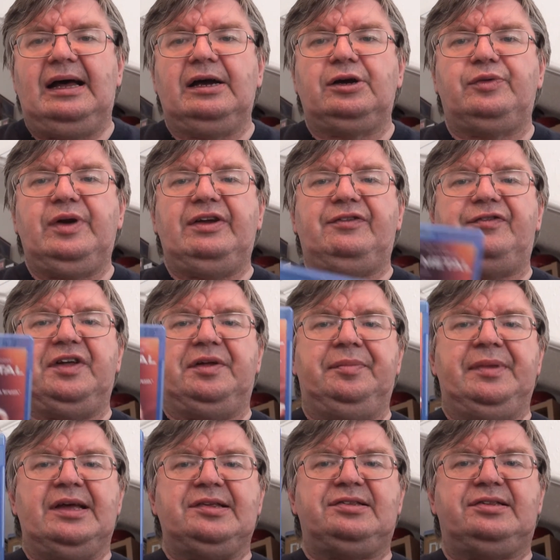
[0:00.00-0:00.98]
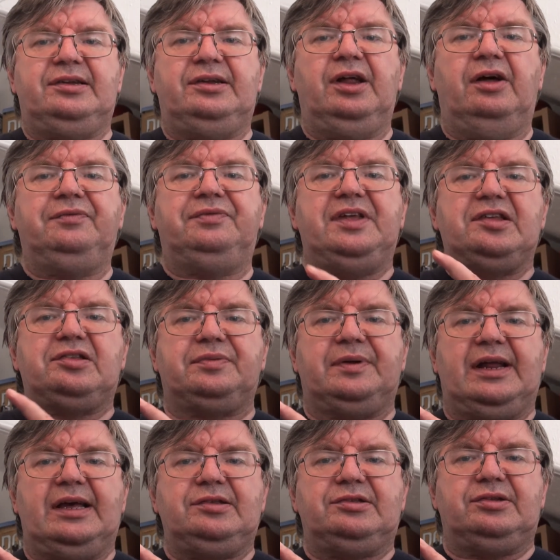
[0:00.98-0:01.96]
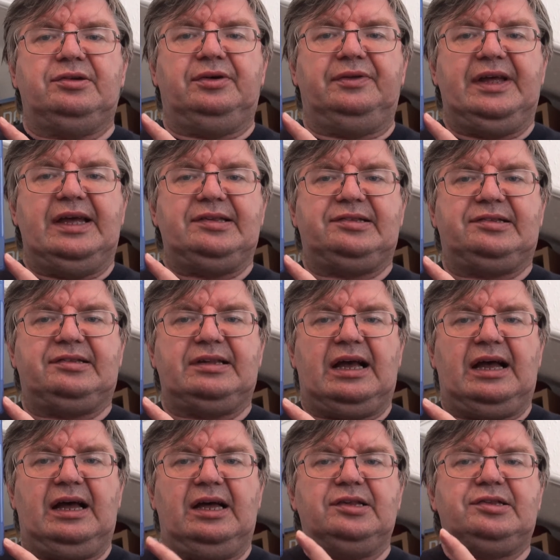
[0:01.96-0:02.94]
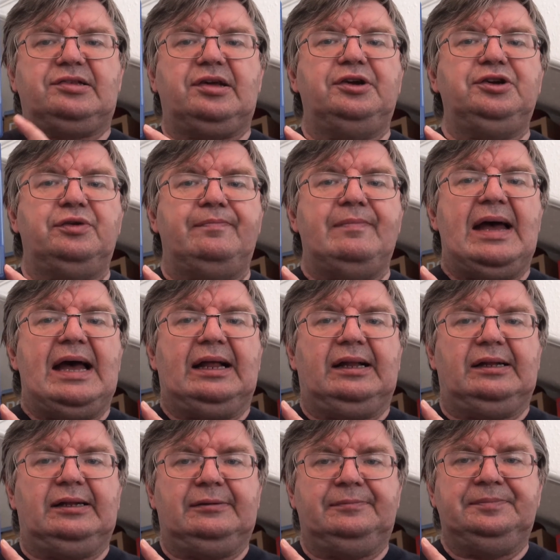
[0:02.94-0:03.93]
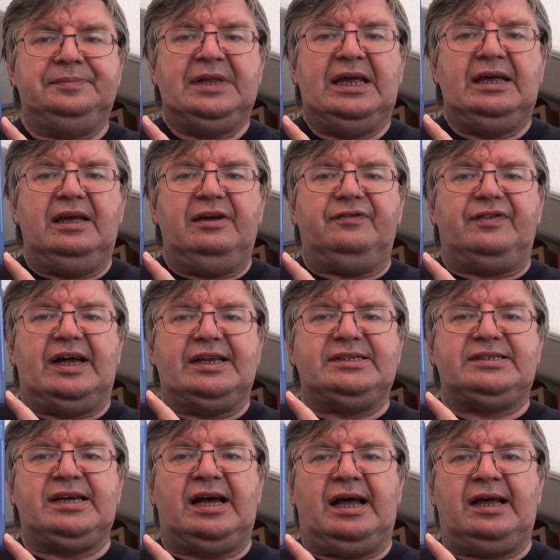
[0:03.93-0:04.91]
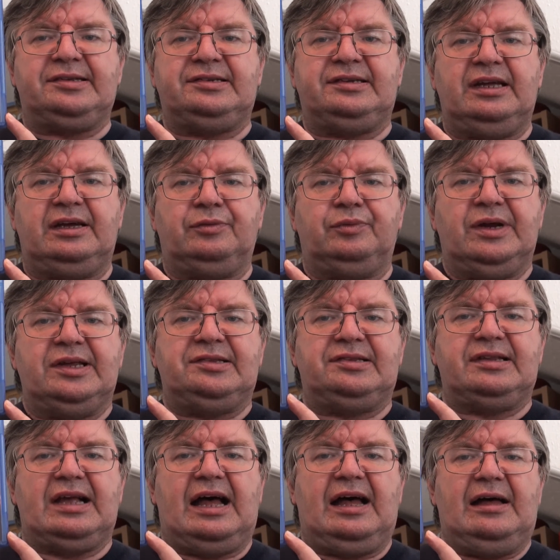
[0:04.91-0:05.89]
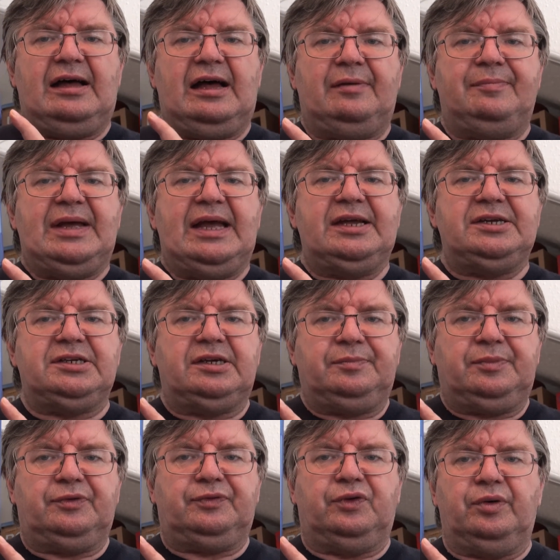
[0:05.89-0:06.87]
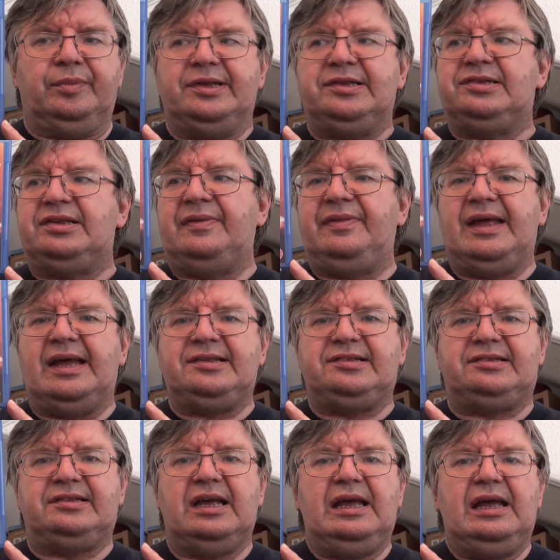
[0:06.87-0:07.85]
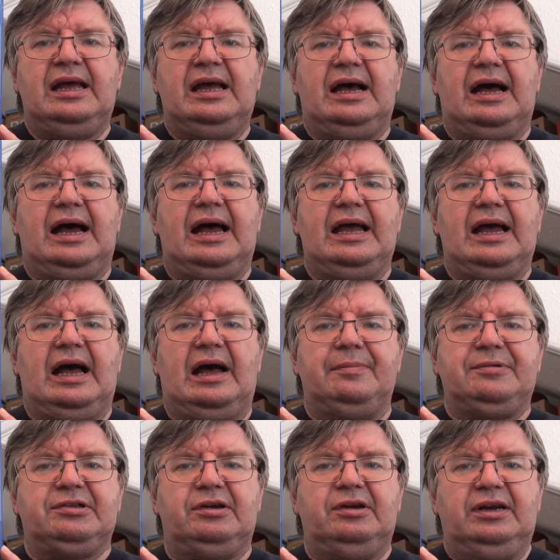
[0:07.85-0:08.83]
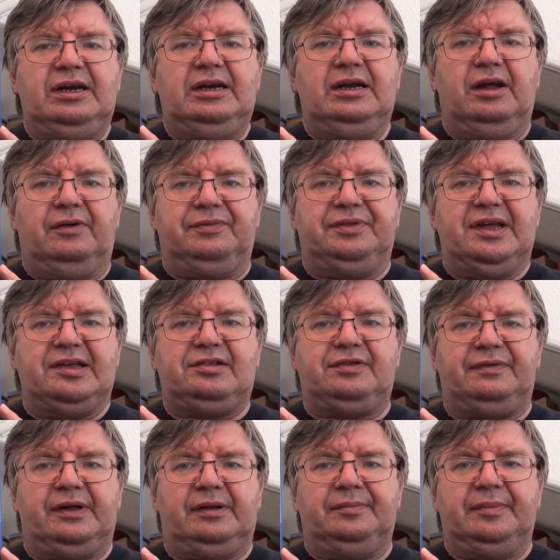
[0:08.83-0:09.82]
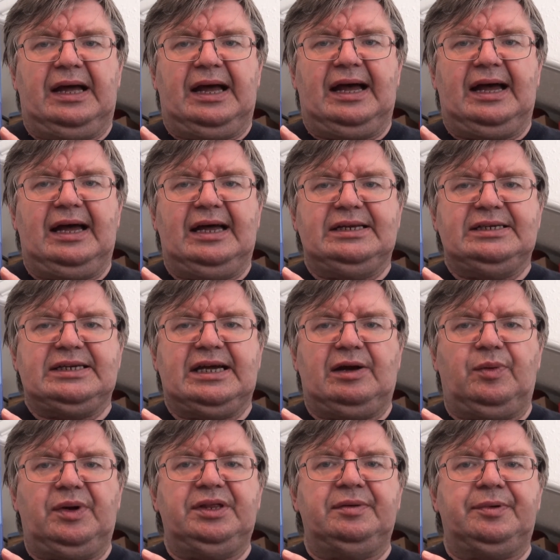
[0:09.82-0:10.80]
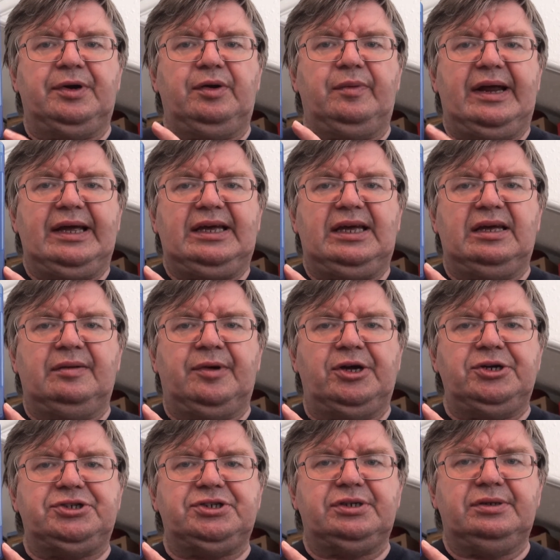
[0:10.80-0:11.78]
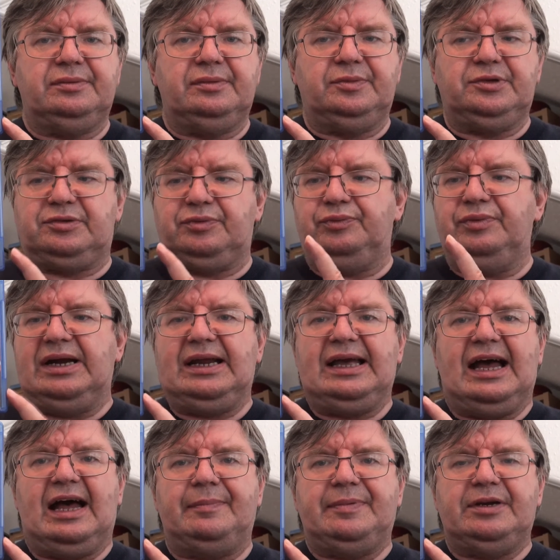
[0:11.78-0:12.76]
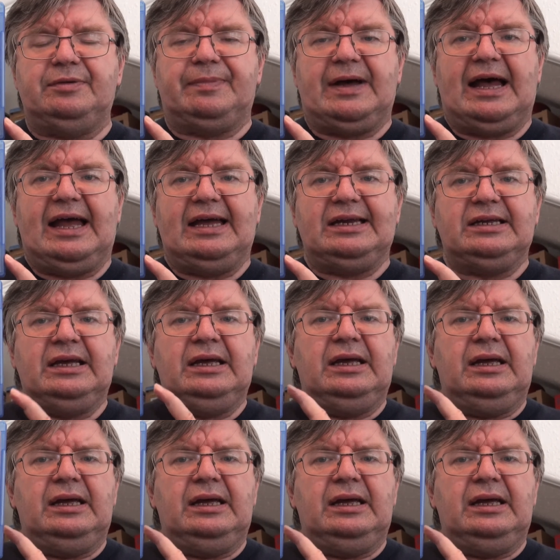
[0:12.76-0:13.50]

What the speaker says: Great film this, loved this when I saw this. Sound of Metal, fantastic Riz Ahmed performance in this. I absolutely loved this film, and when the Blu-ray came out, was really happy to buy it.